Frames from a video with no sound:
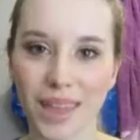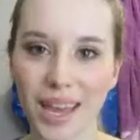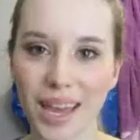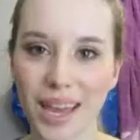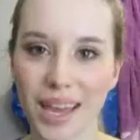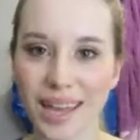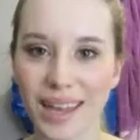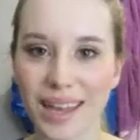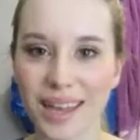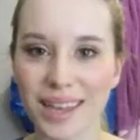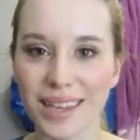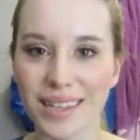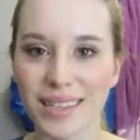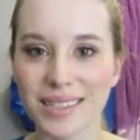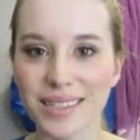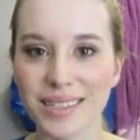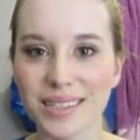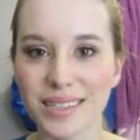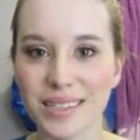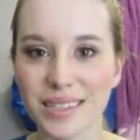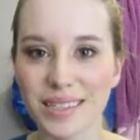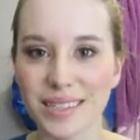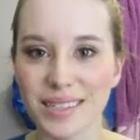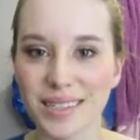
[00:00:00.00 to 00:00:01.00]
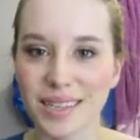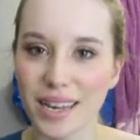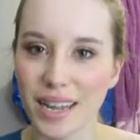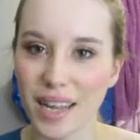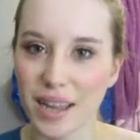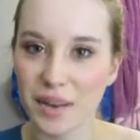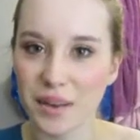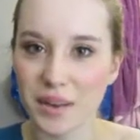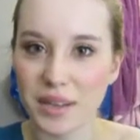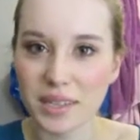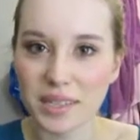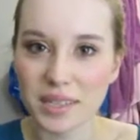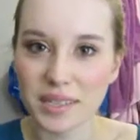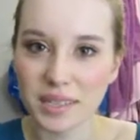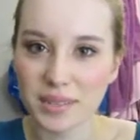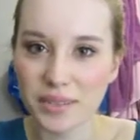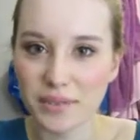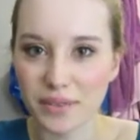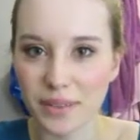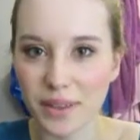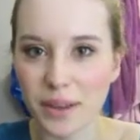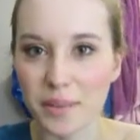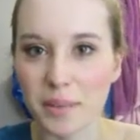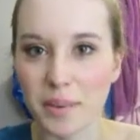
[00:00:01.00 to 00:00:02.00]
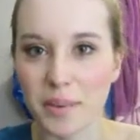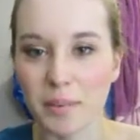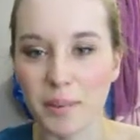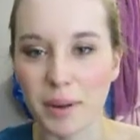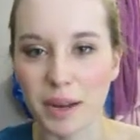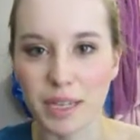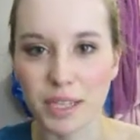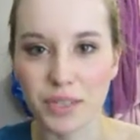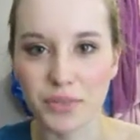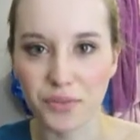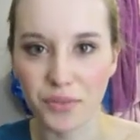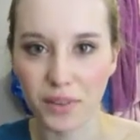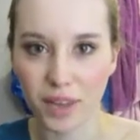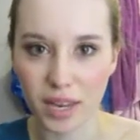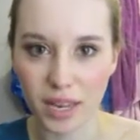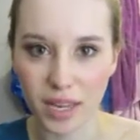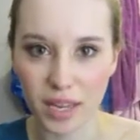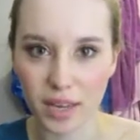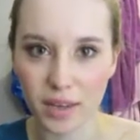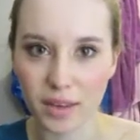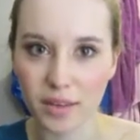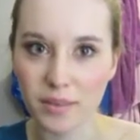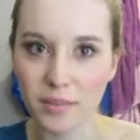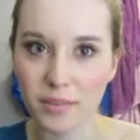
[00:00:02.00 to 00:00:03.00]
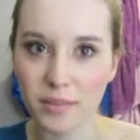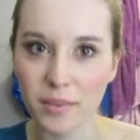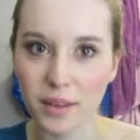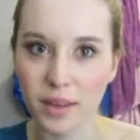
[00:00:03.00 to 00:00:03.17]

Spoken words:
Hey guys, today I wanted to film a brush video.